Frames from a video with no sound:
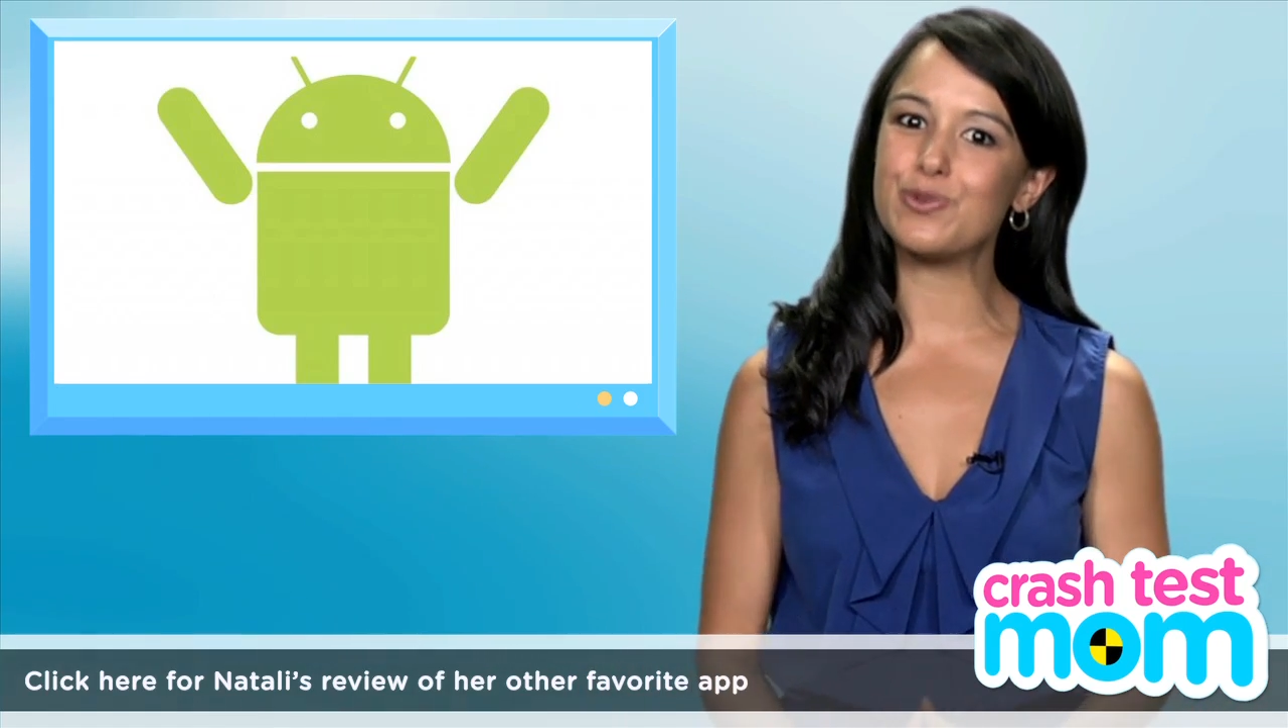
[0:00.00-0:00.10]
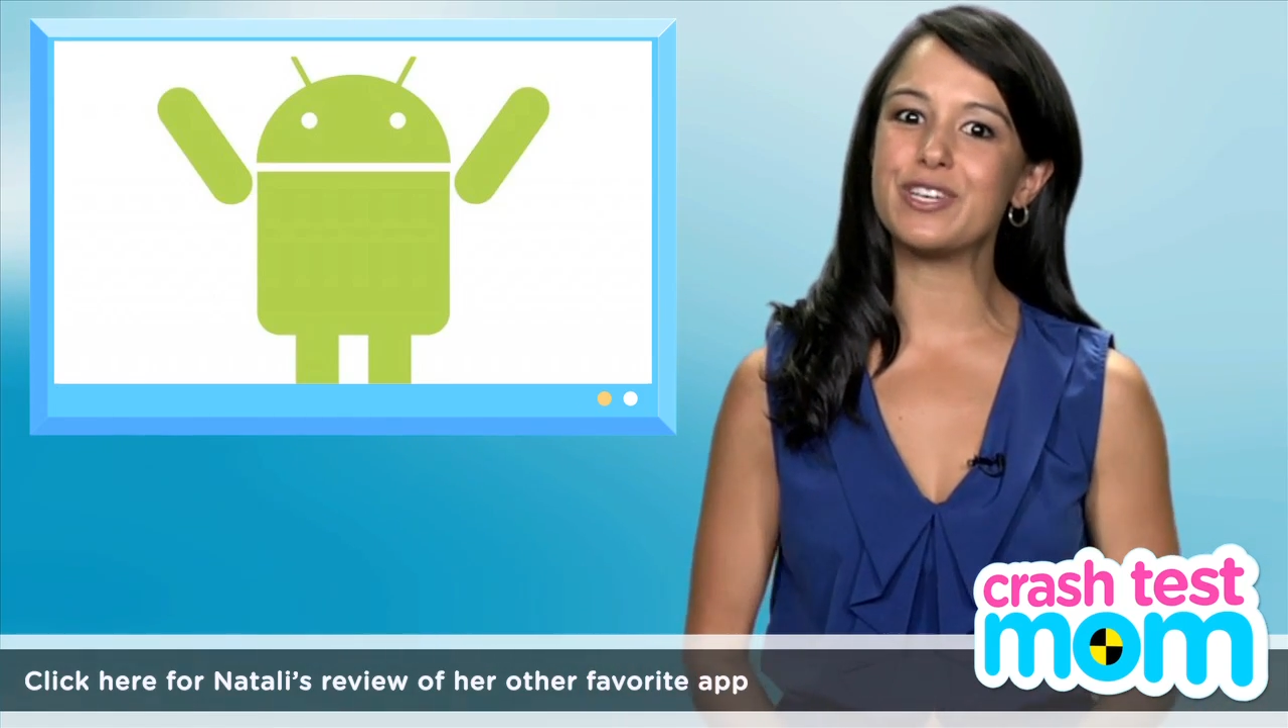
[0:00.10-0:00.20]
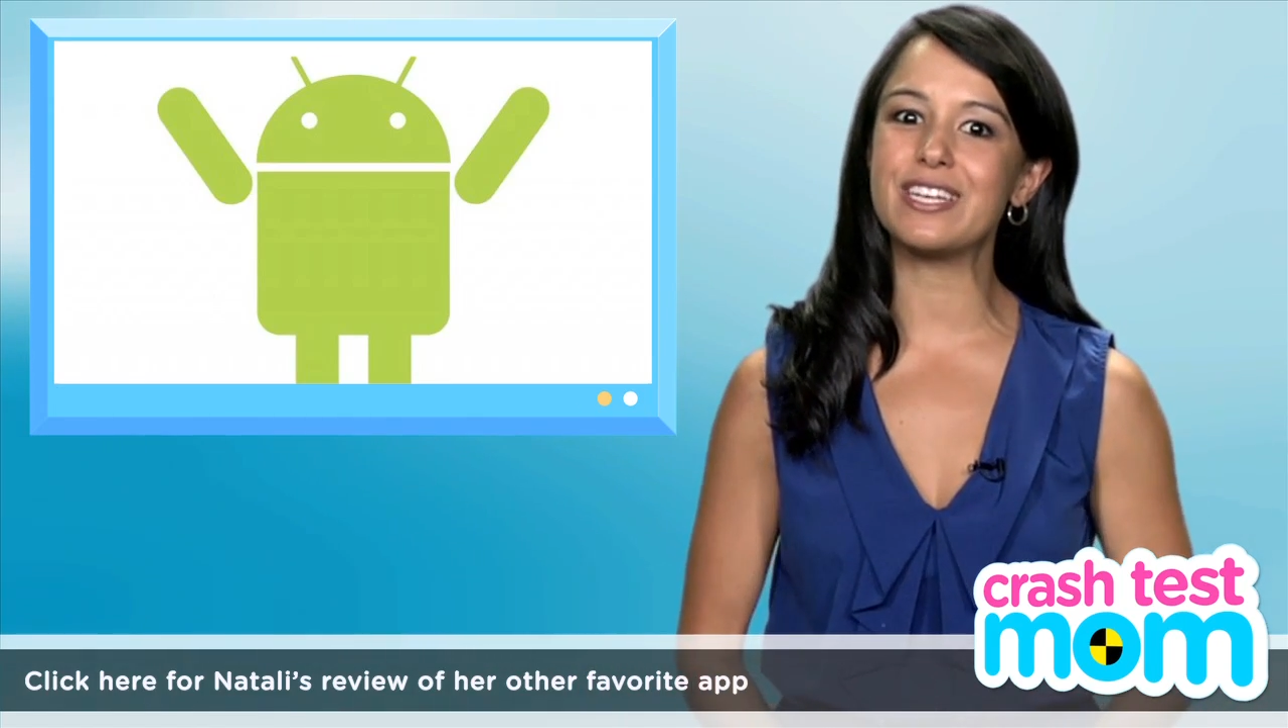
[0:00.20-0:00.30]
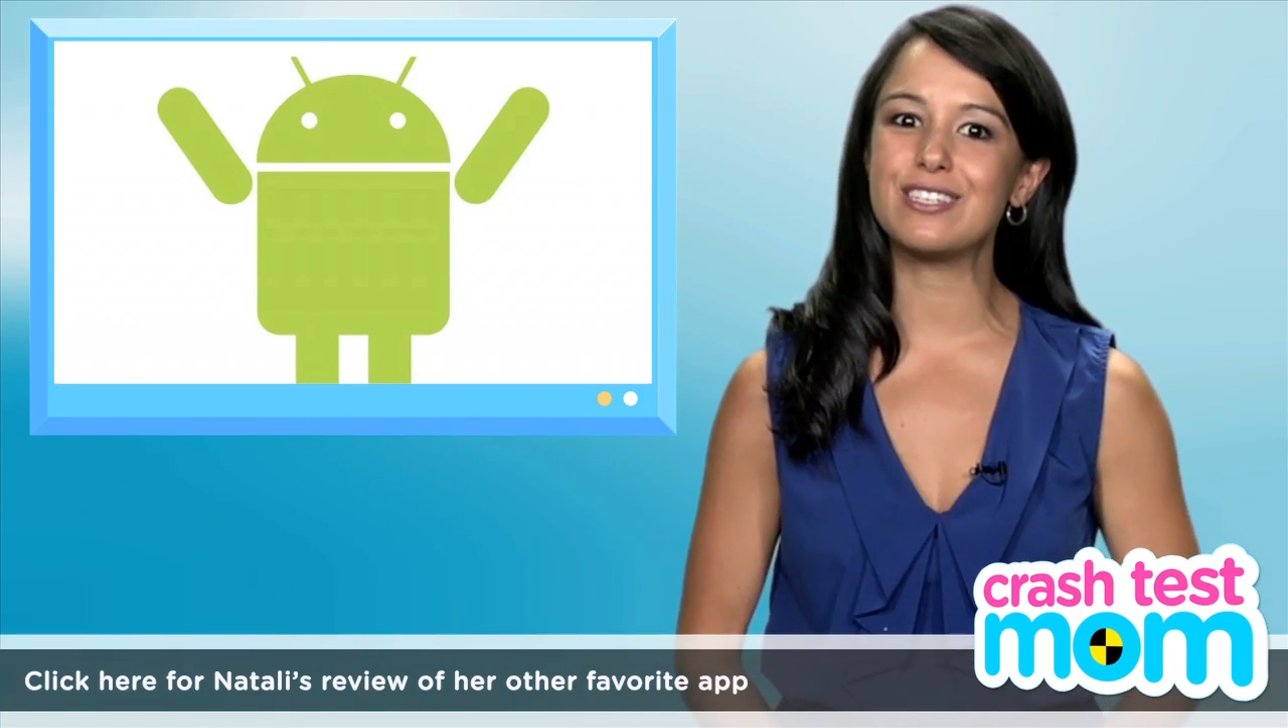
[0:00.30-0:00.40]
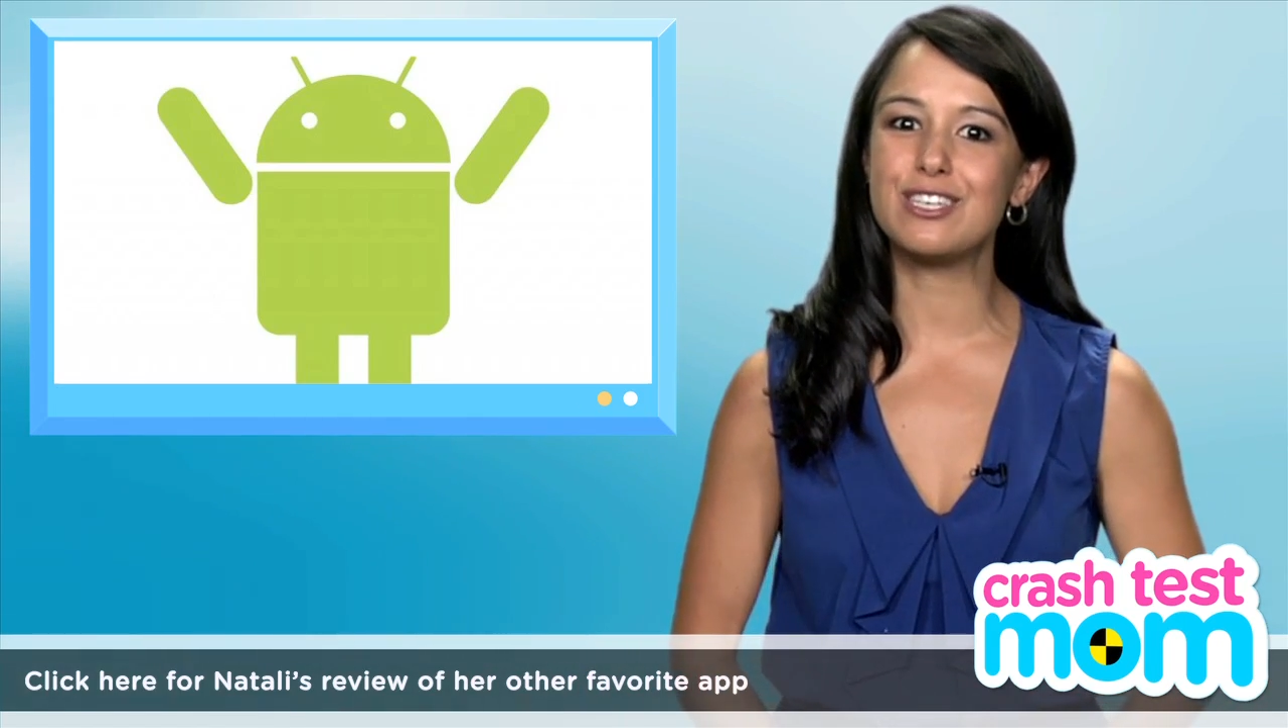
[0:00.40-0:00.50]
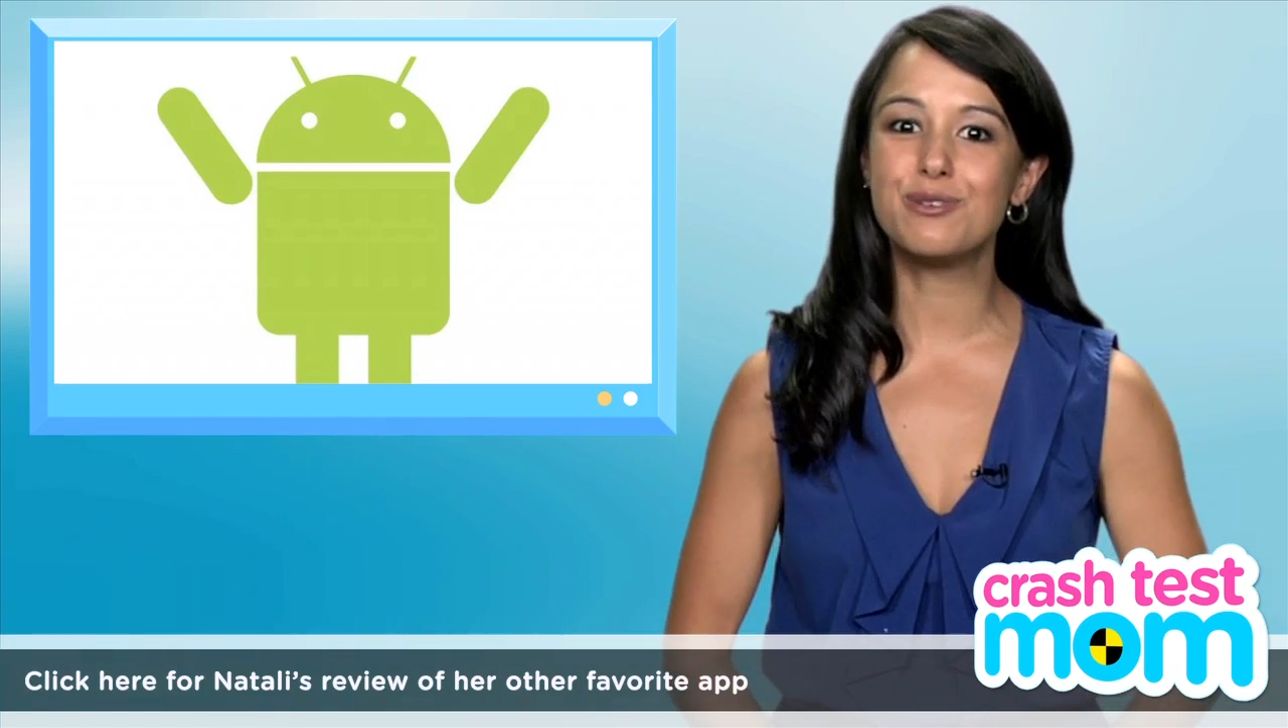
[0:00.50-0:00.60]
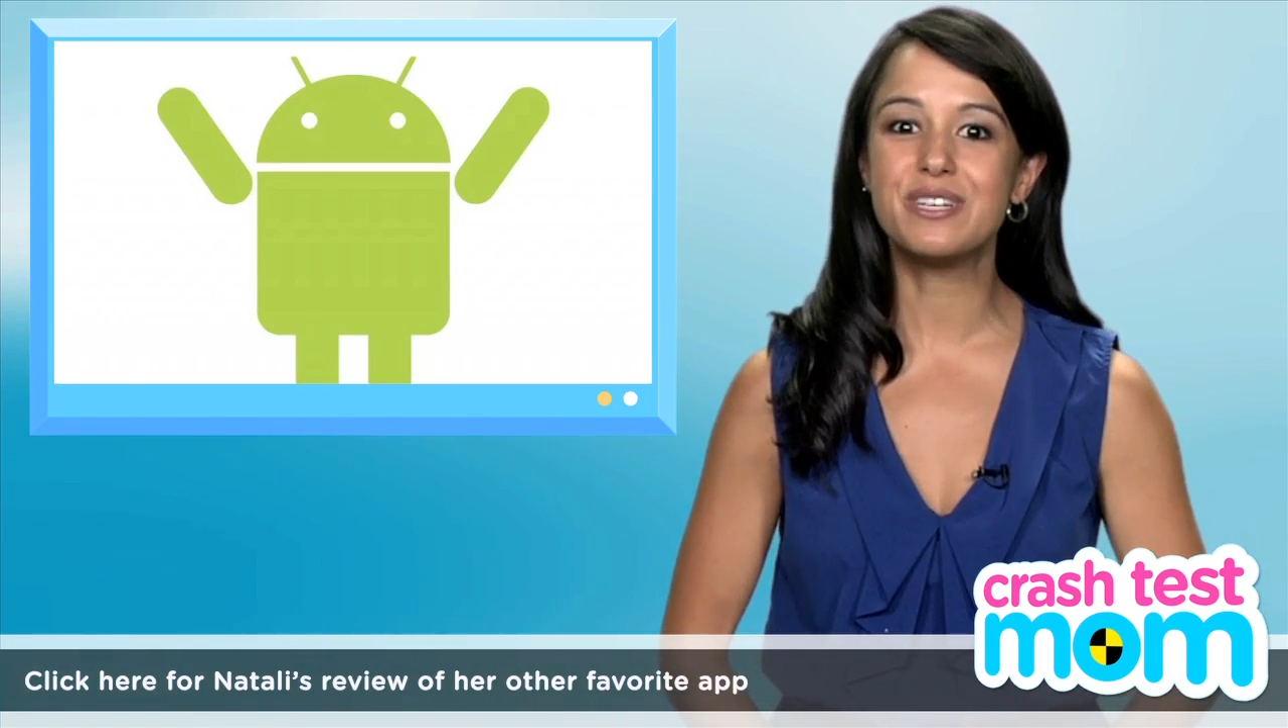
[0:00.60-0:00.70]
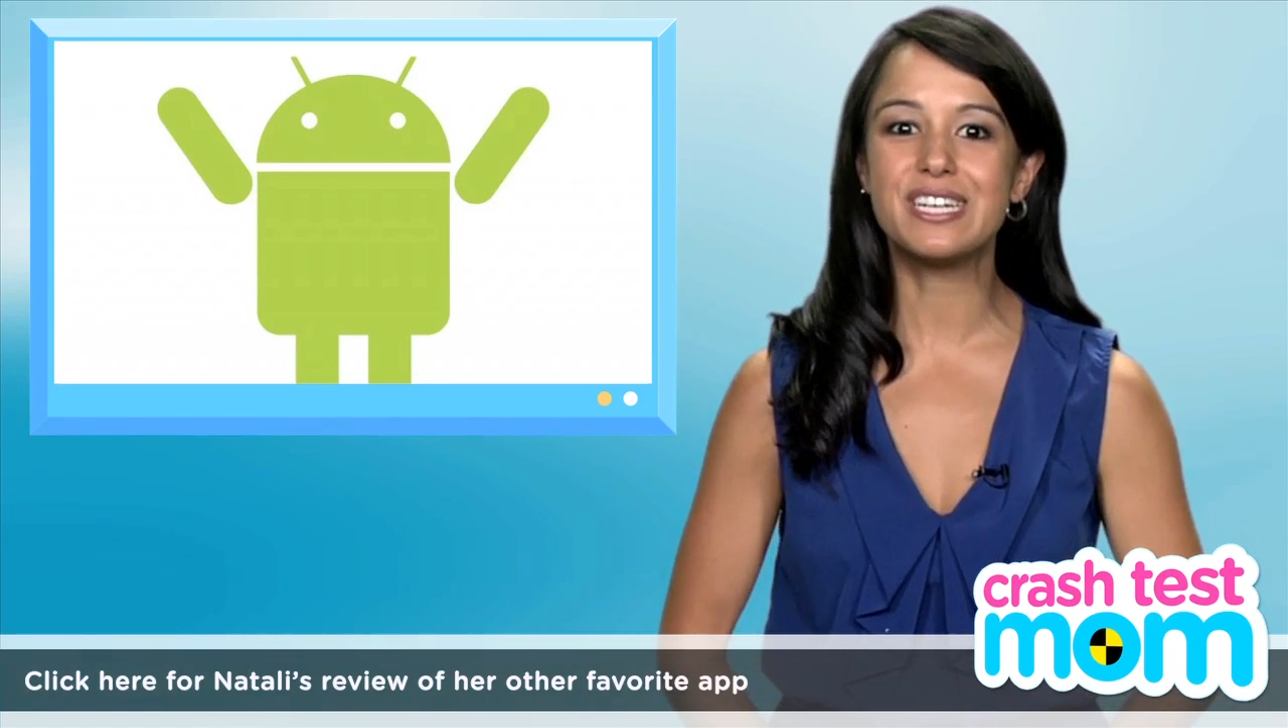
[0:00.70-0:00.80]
will get to you in